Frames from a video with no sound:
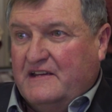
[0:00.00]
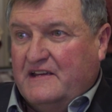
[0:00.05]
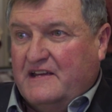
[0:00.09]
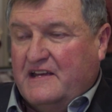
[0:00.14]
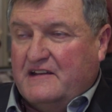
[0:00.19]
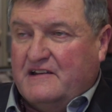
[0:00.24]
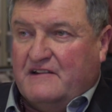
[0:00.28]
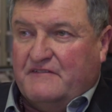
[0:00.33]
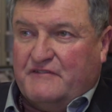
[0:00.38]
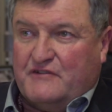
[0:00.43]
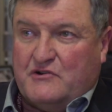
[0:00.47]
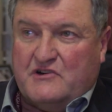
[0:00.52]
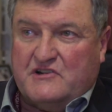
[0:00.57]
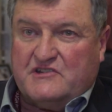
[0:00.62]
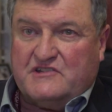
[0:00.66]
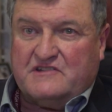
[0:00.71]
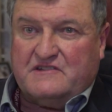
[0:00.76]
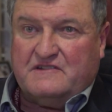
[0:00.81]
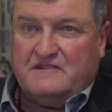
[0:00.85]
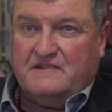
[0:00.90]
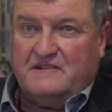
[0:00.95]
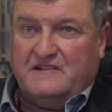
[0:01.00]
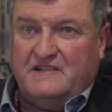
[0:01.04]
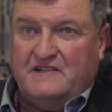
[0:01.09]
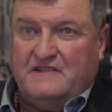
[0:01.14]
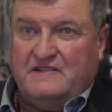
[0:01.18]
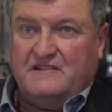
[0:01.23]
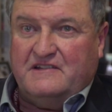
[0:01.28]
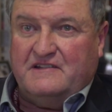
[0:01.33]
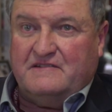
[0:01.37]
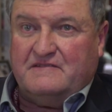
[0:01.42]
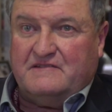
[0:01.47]
And of course,
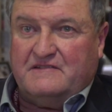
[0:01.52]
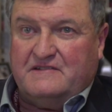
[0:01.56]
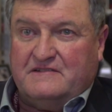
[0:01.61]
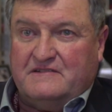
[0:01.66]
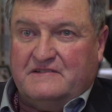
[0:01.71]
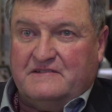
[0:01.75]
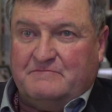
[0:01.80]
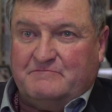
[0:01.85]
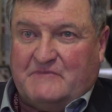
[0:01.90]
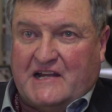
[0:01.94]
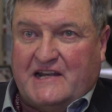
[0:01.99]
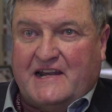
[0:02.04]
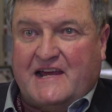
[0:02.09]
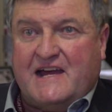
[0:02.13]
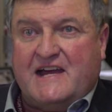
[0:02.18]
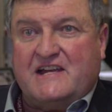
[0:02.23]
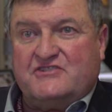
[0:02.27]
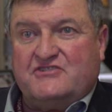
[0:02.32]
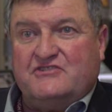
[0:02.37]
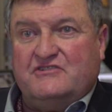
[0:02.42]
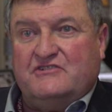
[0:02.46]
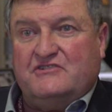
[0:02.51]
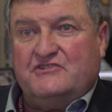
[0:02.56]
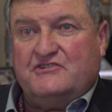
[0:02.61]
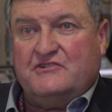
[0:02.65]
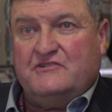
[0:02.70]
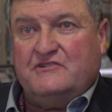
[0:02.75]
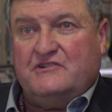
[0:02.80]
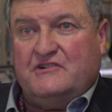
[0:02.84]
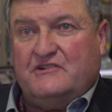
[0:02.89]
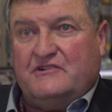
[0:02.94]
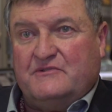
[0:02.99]
my last year
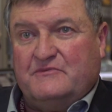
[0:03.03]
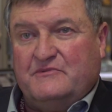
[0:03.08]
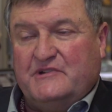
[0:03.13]
junior,